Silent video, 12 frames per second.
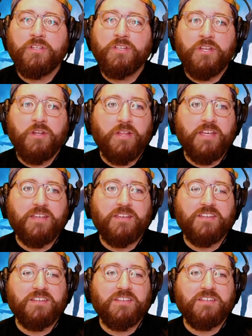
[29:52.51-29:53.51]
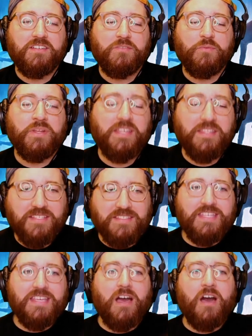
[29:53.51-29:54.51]
like we didn't get to
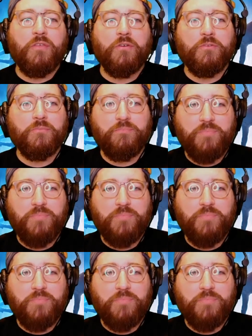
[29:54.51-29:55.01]
see other